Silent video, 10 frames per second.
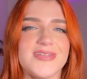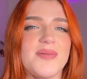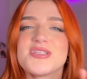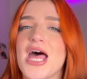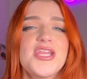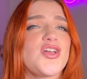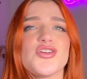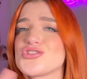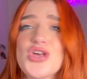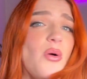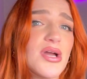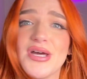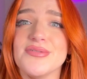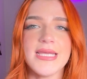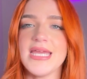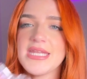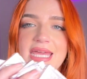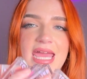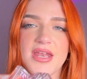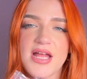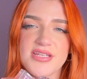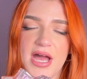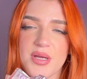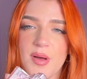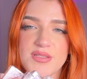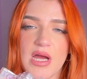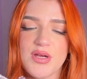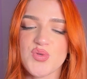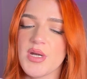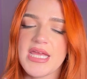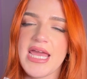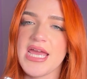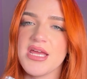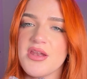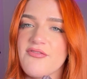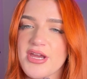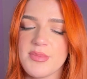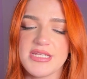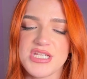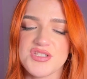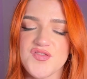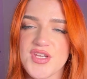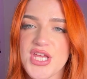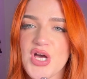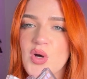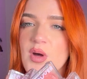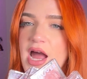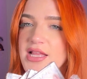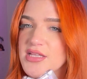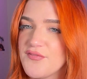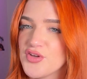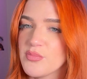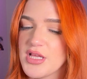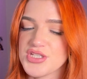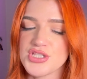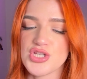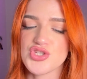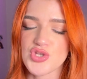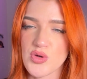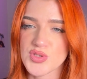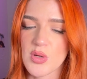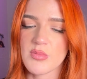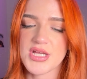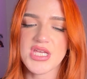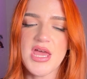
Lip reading: I'm telling you, they're so good. And I cannot talk about Tower 28 in a recommendations video. I love their blushes so, so much.